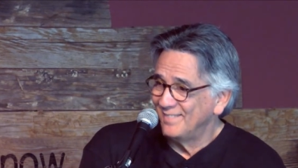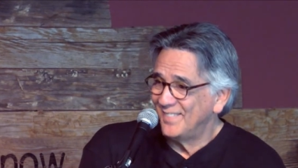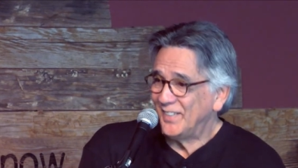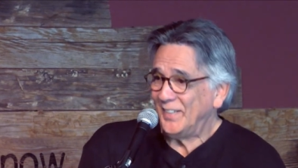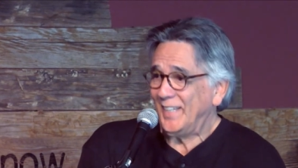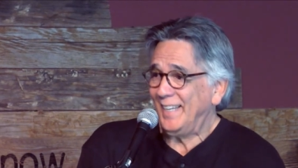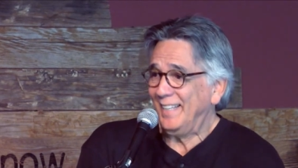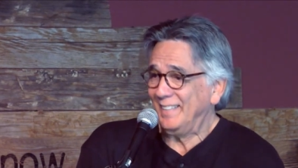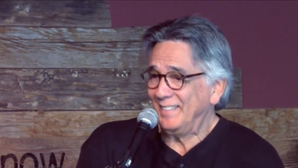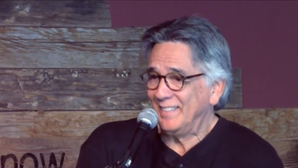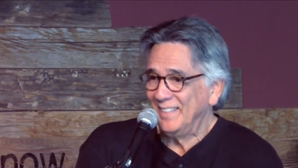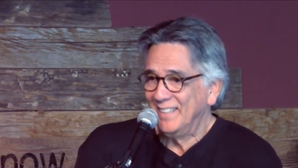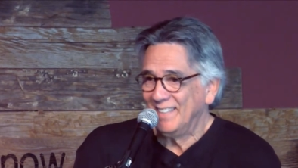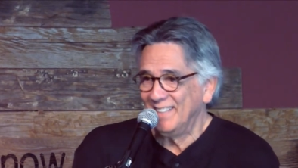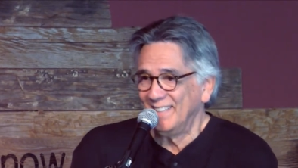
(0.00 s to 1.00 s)
They're
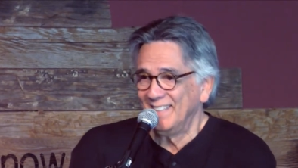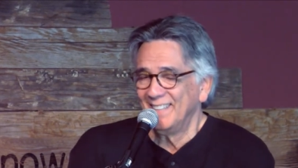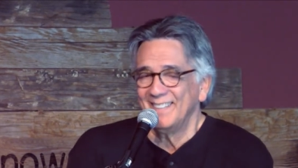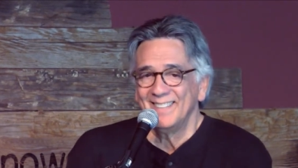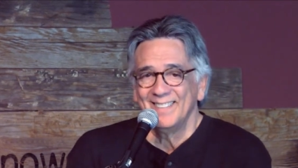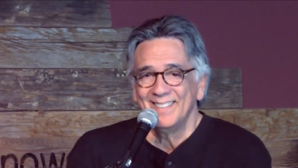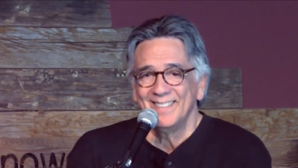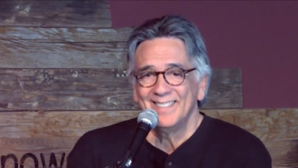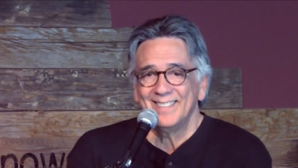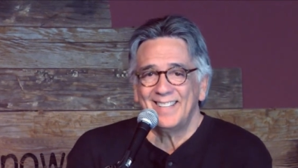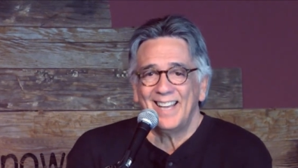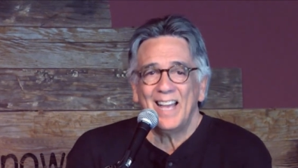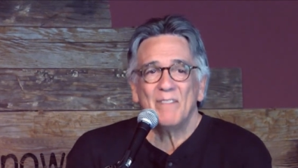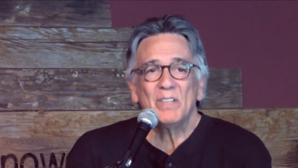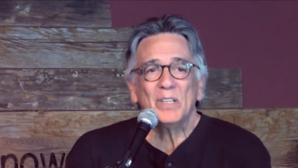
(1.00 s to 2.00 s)
kids.
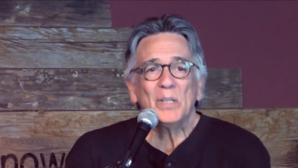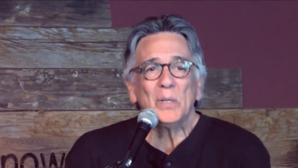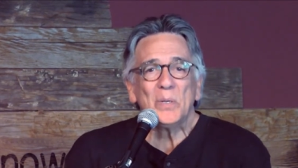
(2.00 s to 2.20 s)
They haven't